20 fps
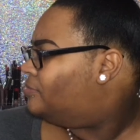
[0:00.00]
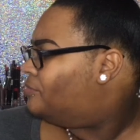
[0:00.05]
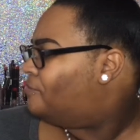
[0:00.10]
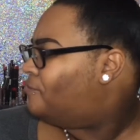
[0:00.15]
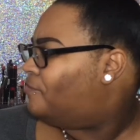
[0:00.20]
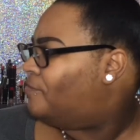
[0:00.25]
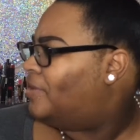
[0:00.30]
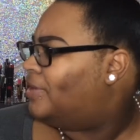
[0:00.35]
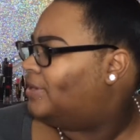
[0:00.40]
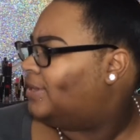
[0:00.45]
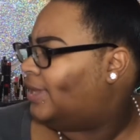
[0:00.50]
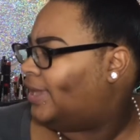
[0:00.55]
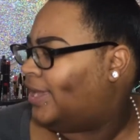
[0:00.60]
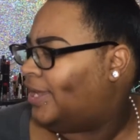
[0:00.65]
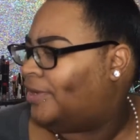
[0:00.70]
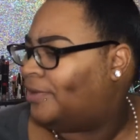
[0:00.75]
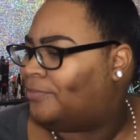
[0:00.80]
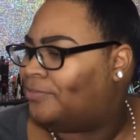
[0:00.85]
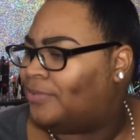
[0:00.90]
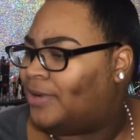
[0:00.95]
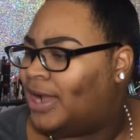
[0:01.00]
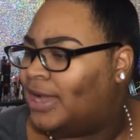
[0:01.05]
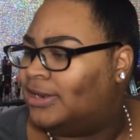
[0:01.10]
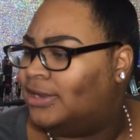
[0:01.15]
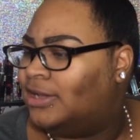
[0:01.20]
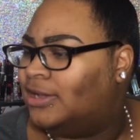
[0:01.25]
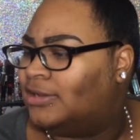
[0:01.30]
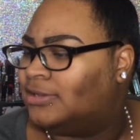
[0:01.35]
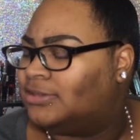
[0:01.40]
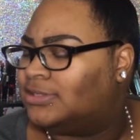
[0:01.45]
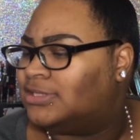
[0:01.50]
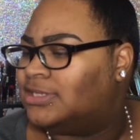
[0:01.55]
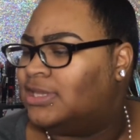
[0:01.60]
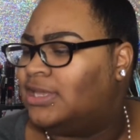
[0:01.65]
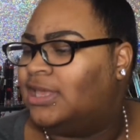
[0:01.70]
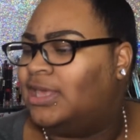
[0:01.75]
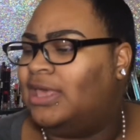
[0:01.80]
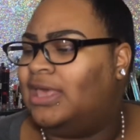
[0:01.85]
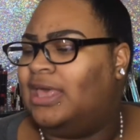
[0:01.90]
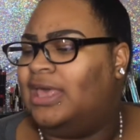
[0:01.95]
one hair product,
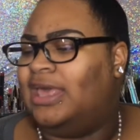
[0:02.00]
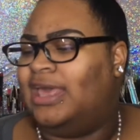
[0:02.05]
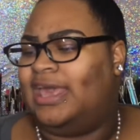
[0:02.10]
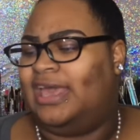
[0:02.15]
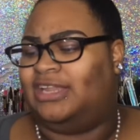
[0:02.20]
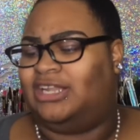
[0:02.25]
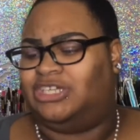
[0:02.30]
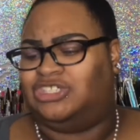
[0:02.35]
and